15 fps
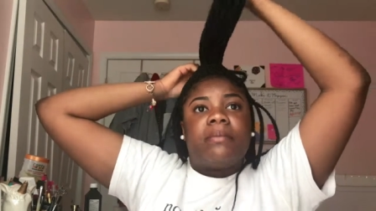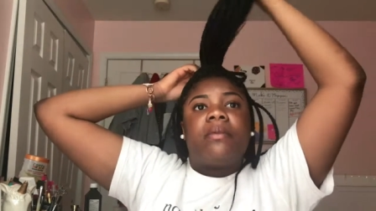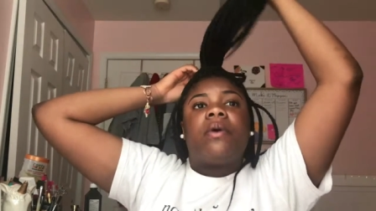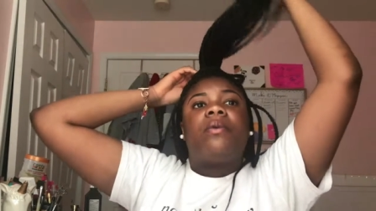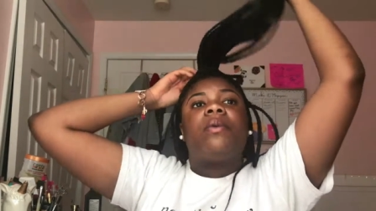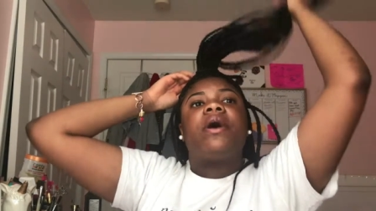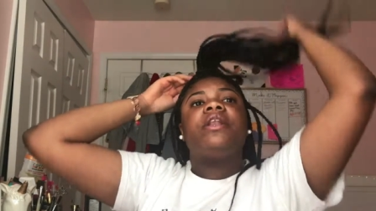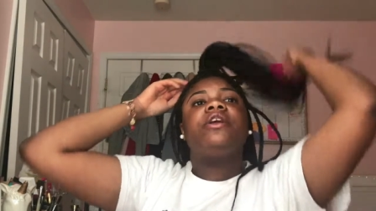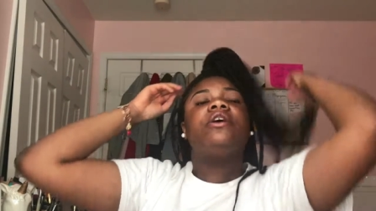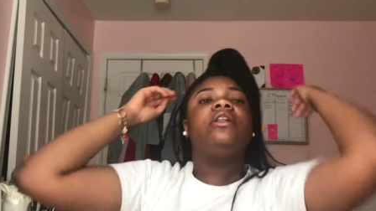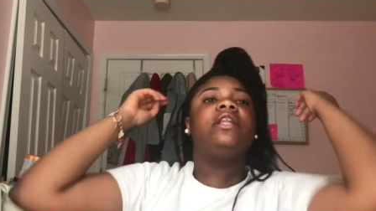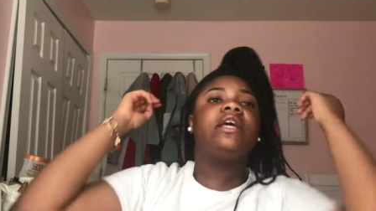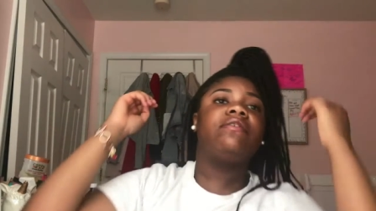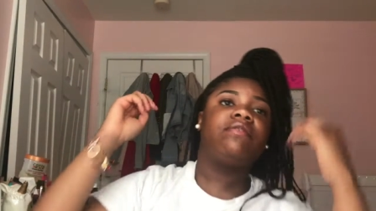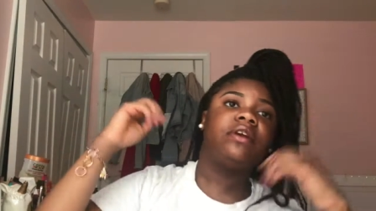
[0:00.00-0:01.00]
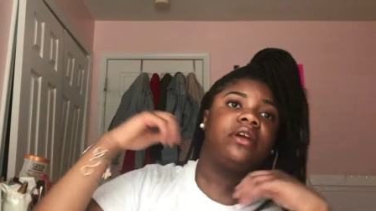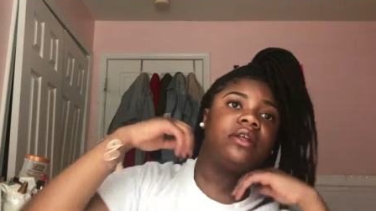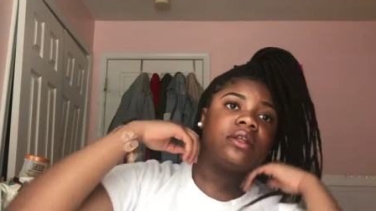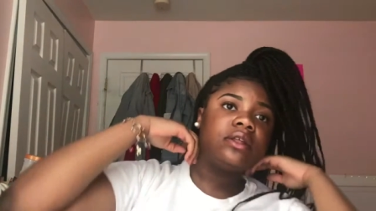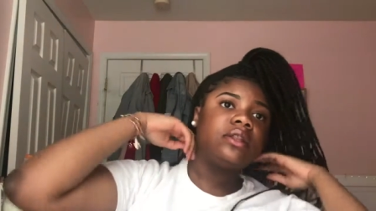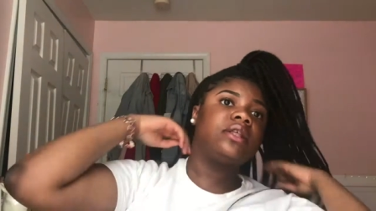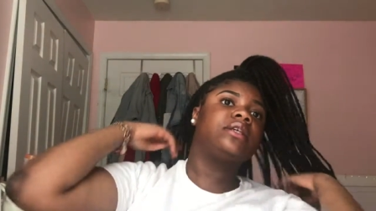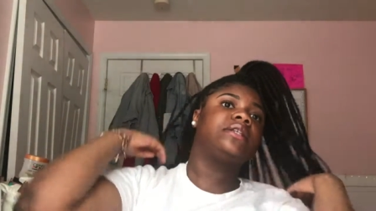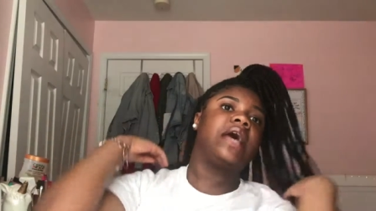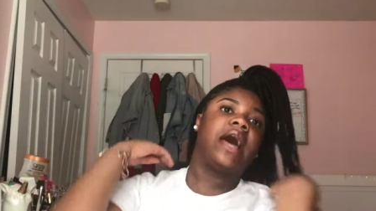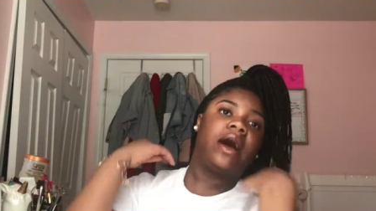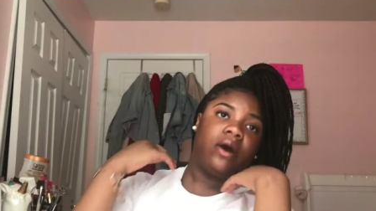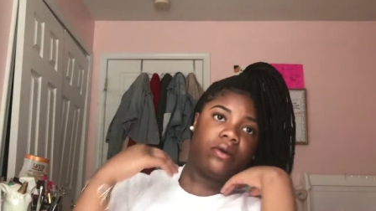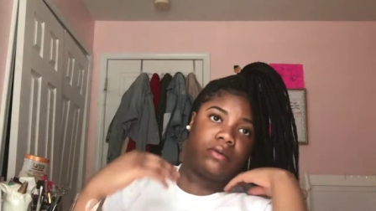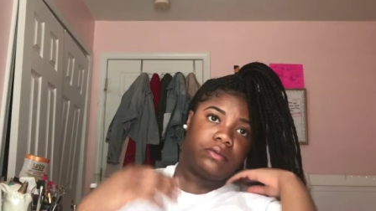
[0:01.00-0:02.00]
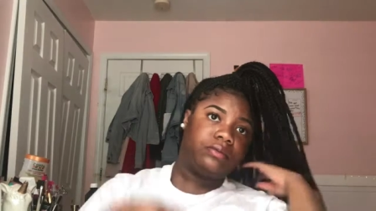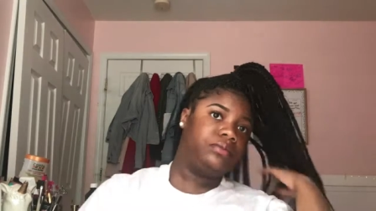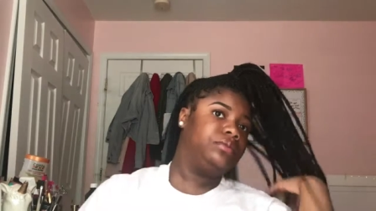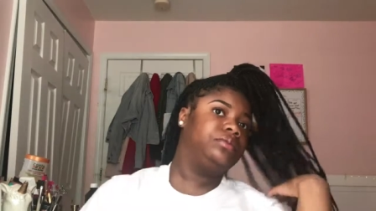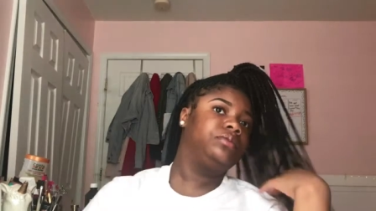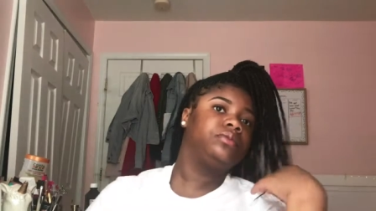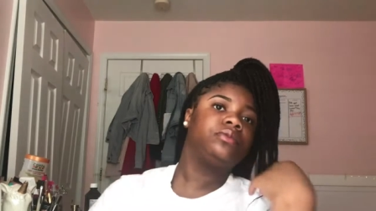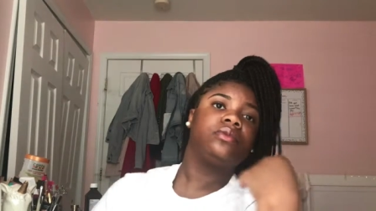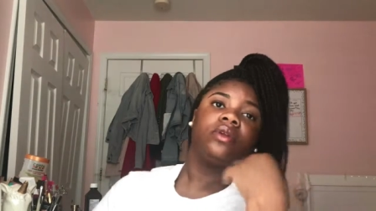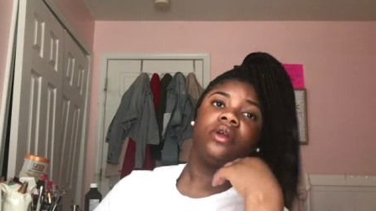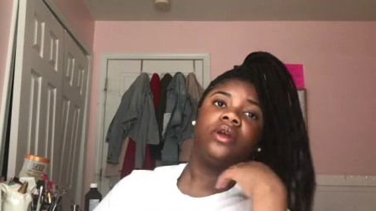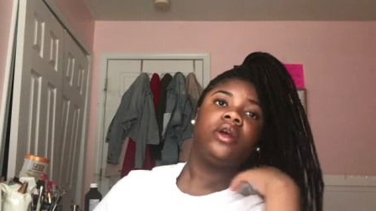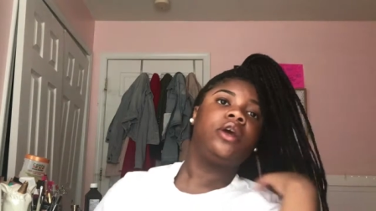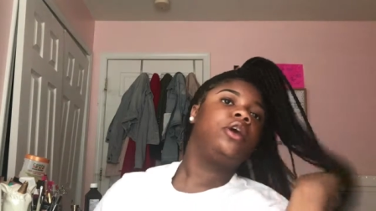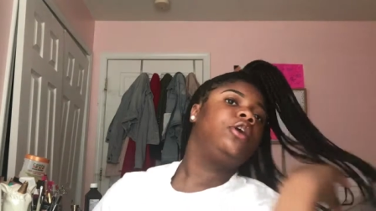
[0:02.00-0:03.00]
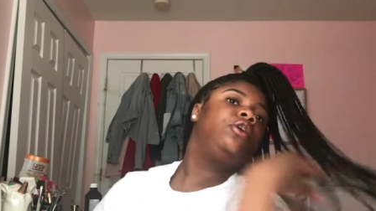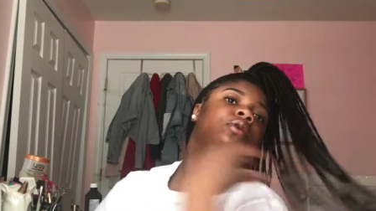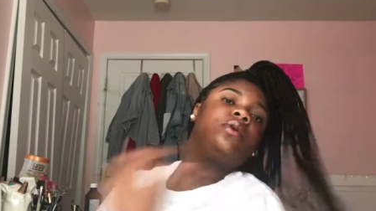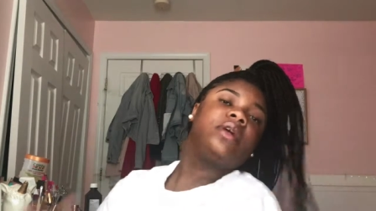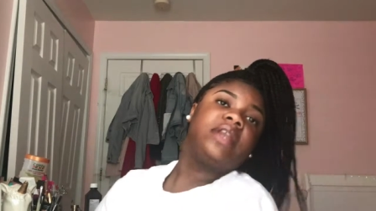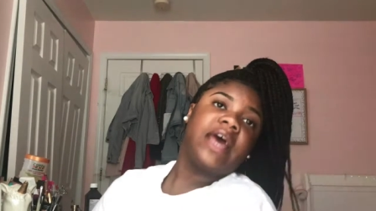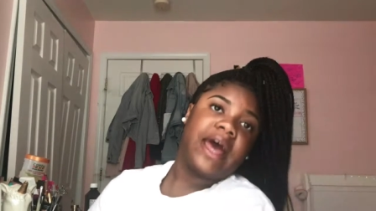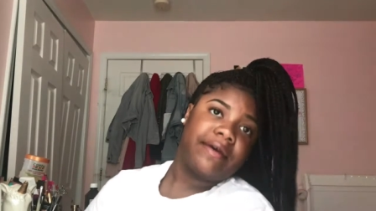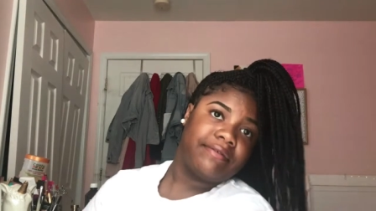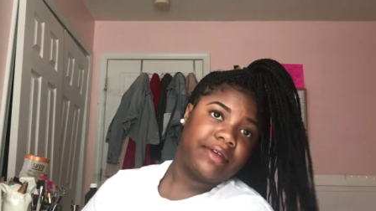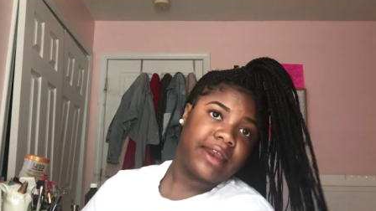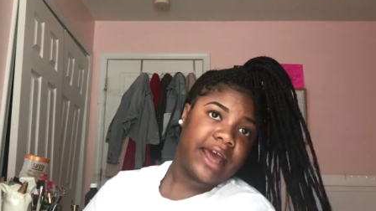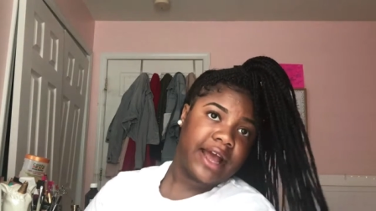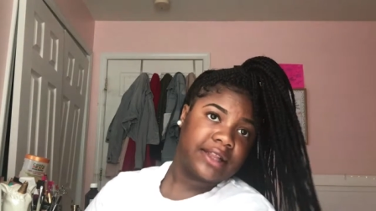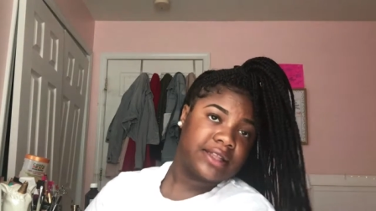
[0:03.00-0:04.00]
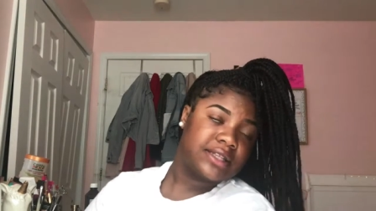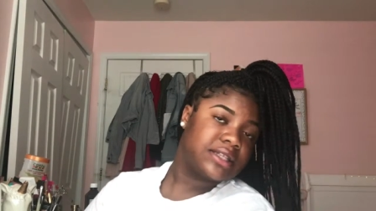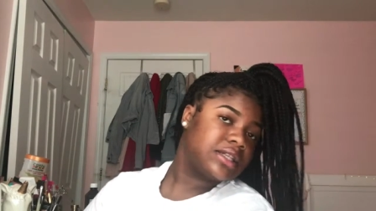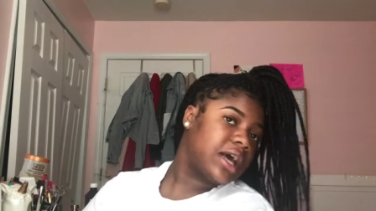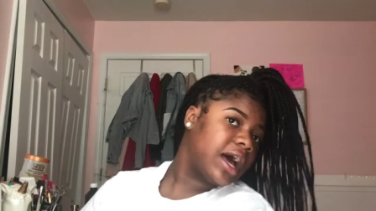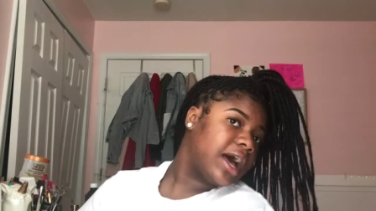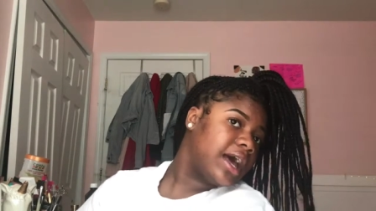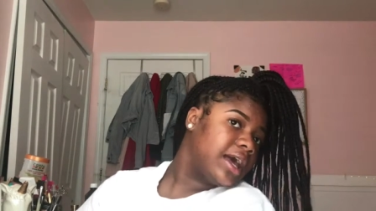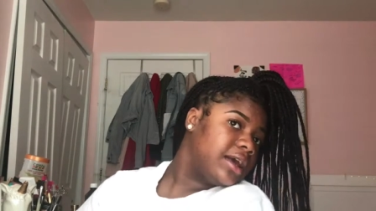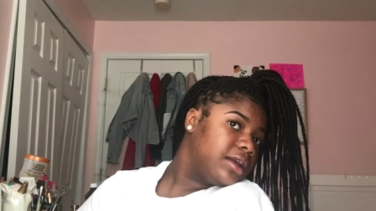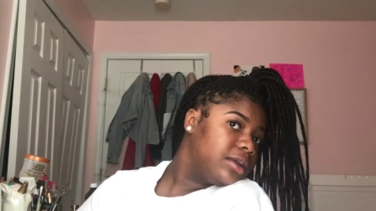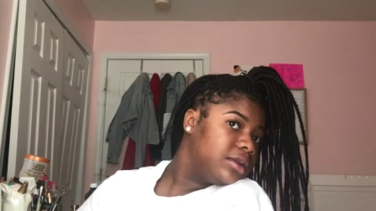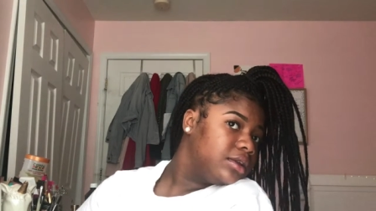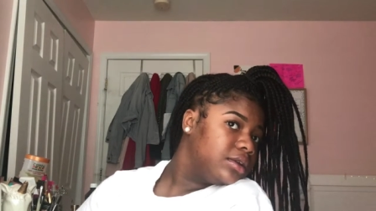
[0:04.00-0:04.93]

But when you're leaving this out, you can have it at the side.